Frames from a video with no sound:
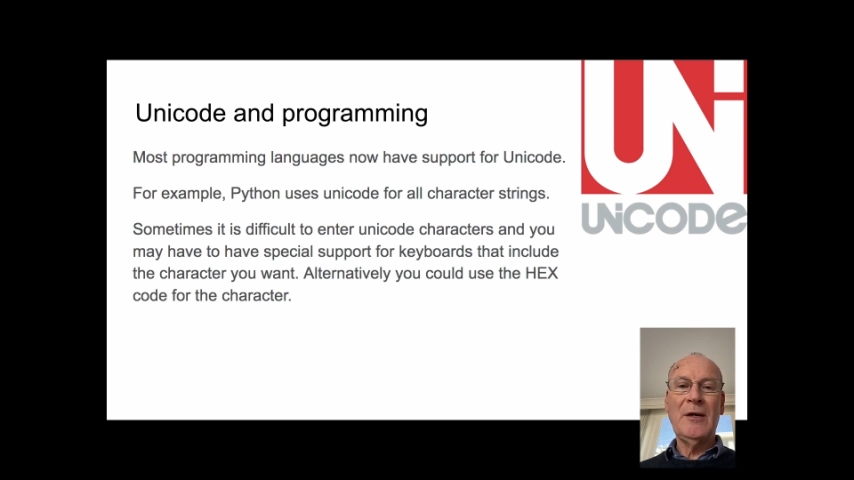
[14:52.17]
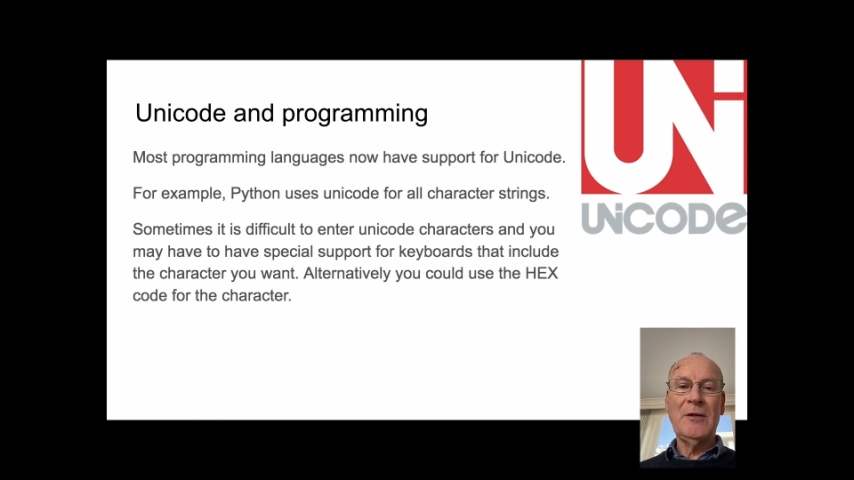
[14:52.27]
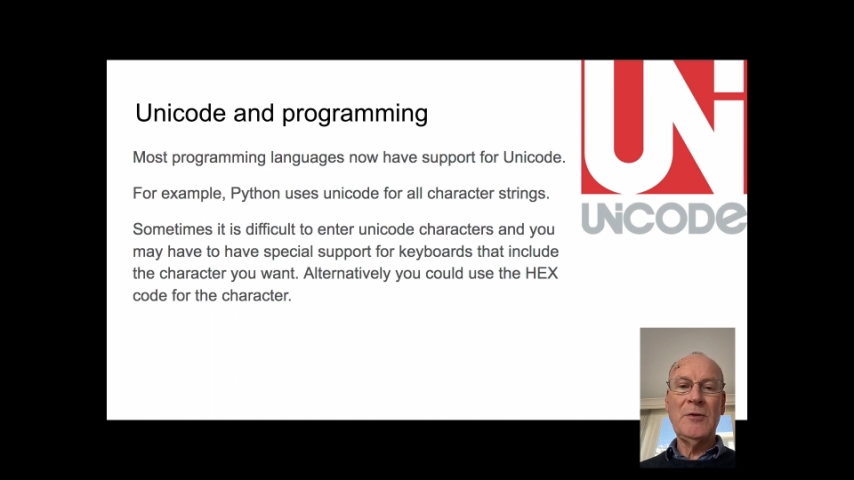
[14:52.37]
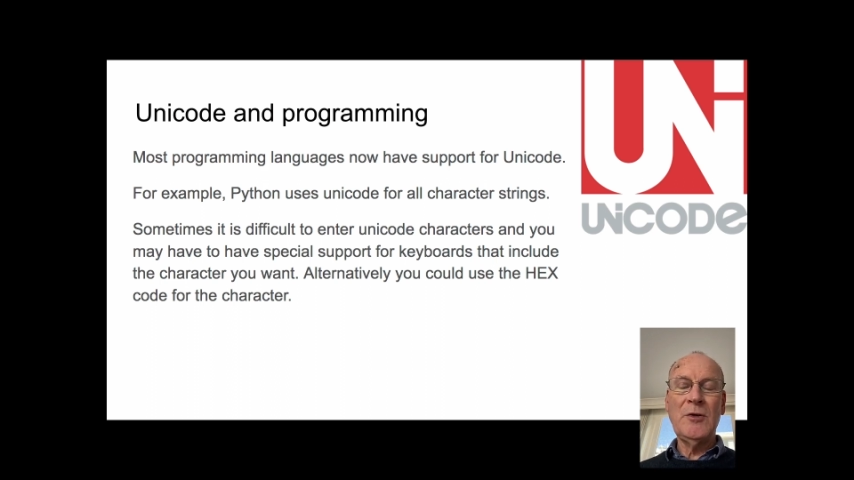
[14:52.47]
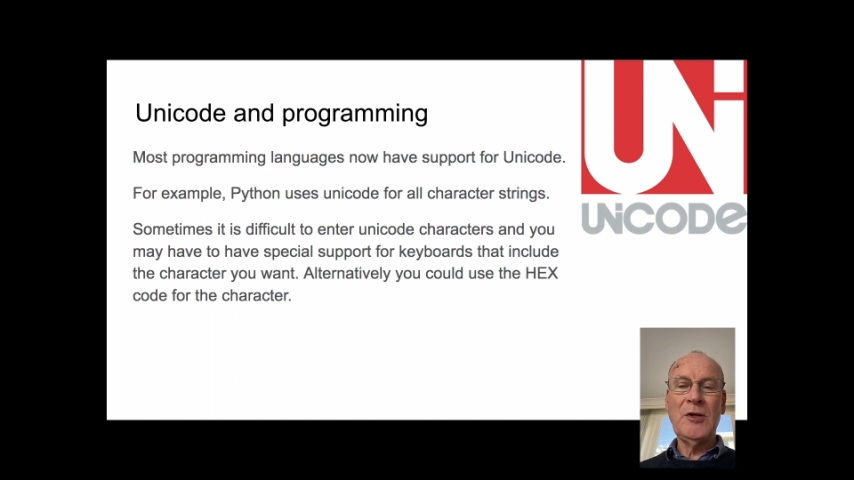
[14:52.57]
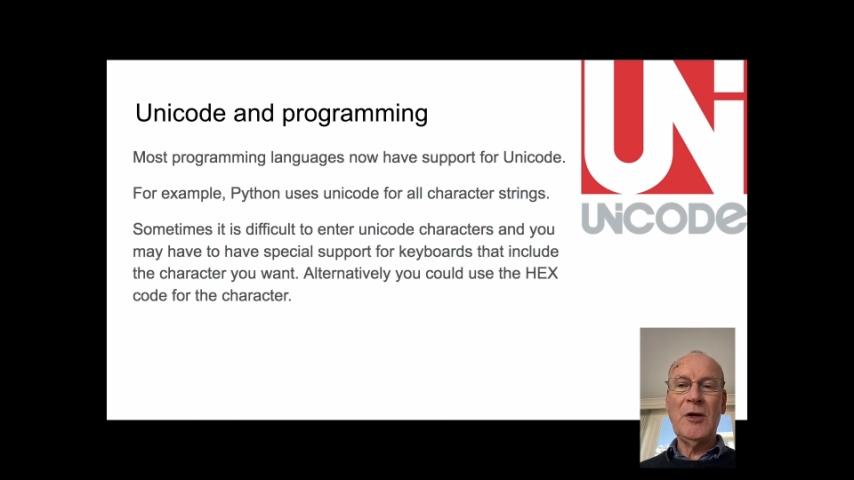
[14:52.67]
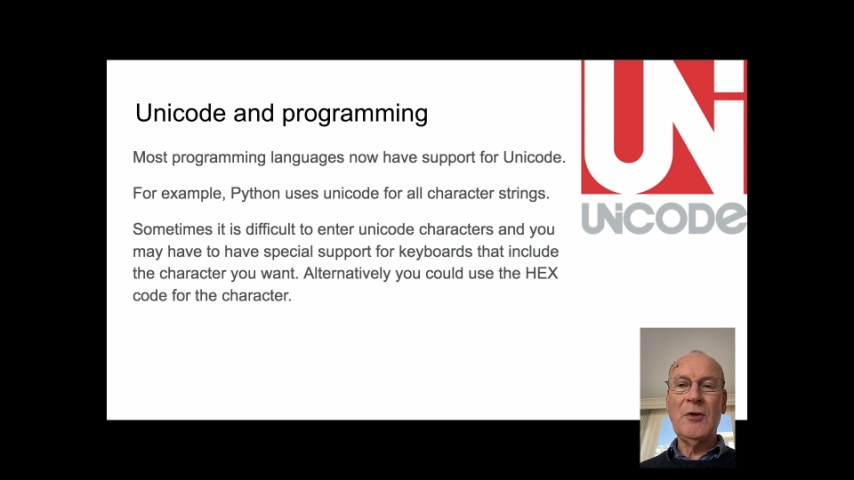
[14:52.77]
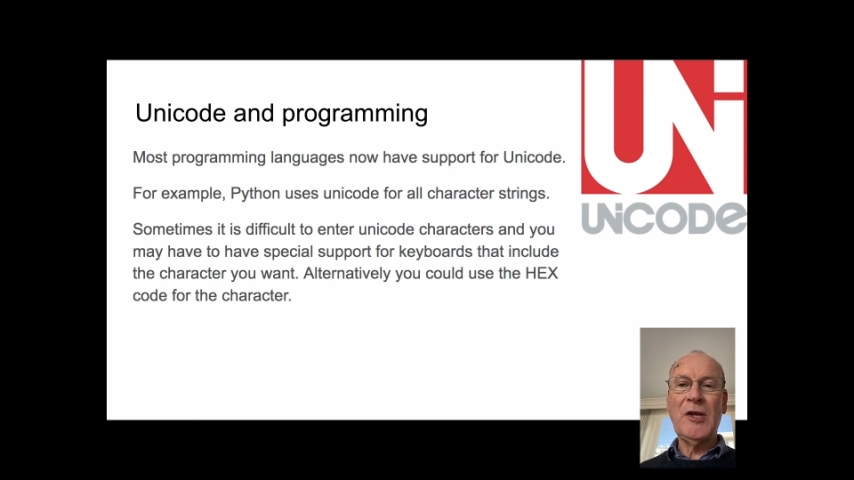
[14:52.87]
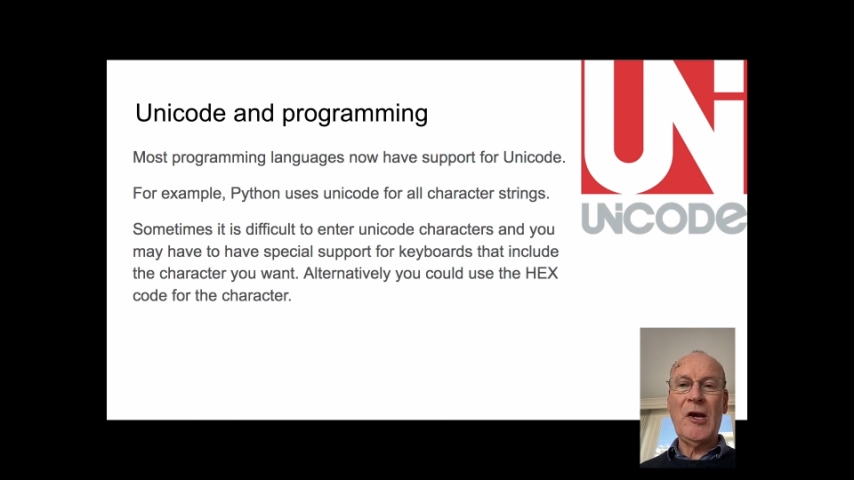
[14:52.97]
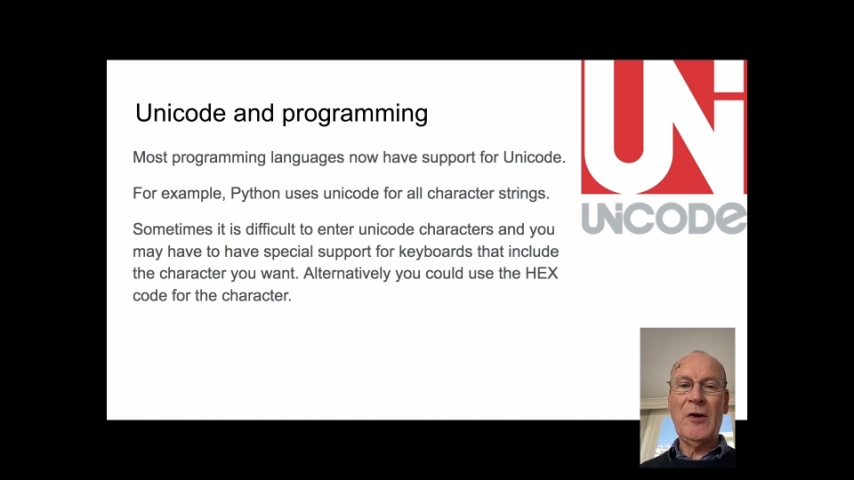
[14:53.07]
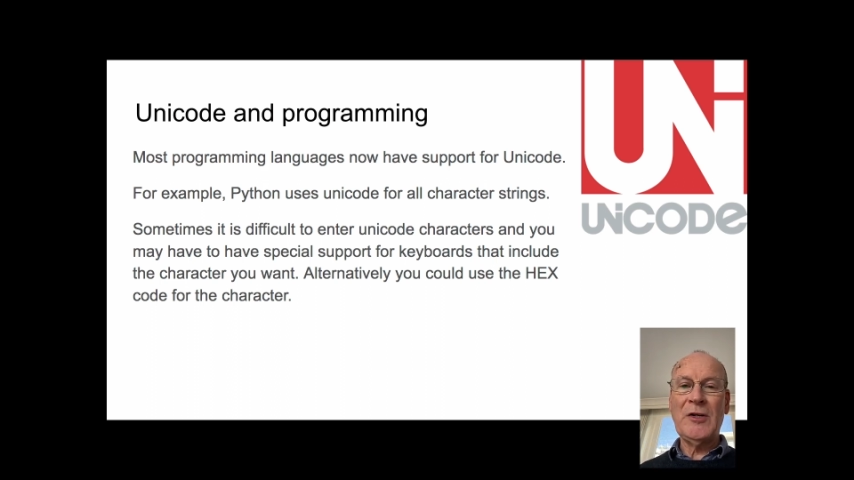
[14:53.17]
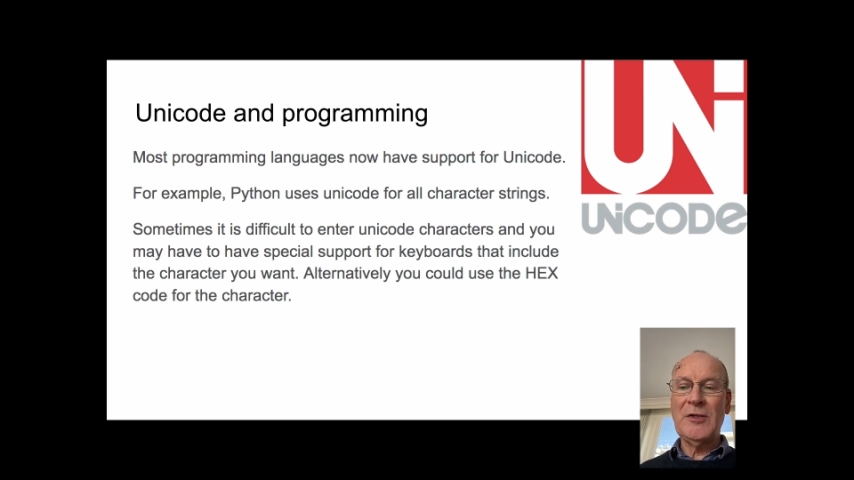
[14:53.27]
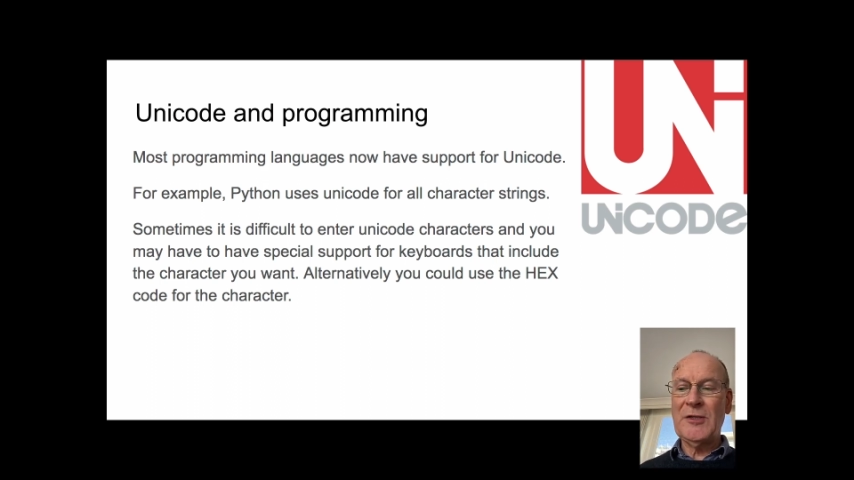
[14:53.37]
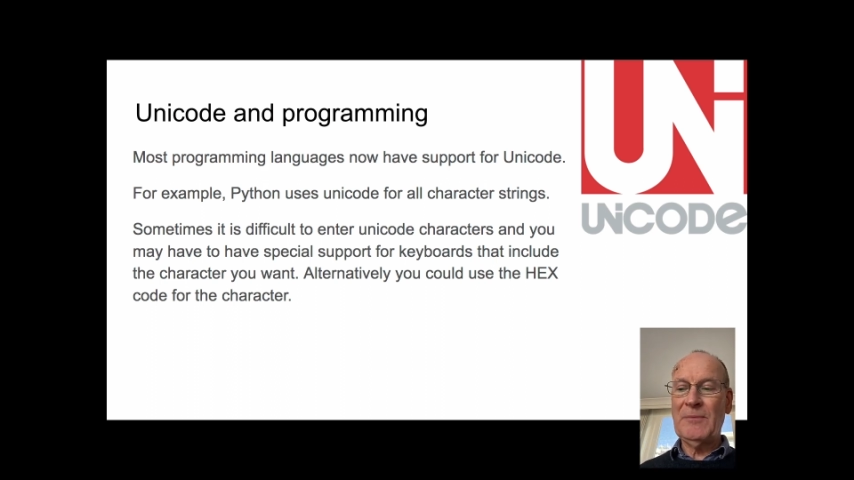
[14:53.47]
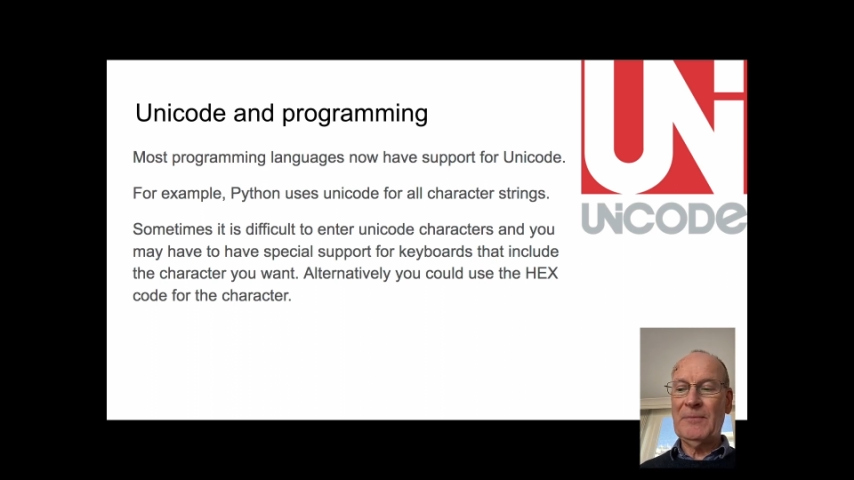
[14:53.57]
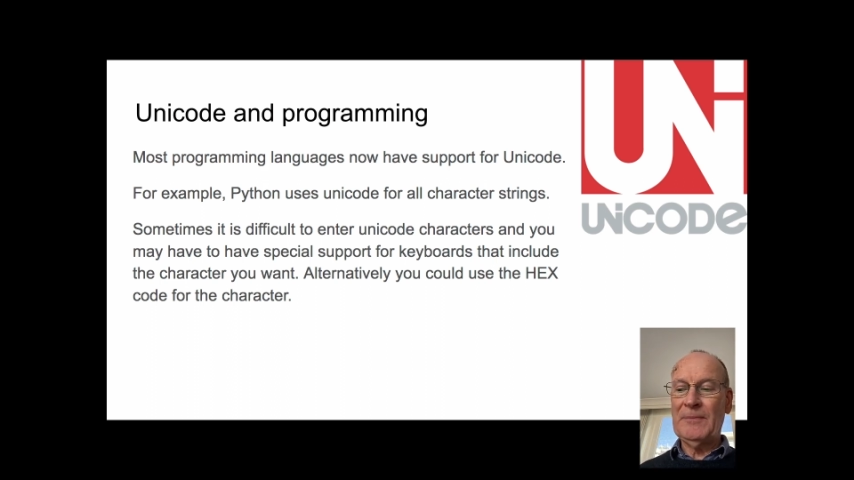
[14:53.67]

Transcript: Unicode characters.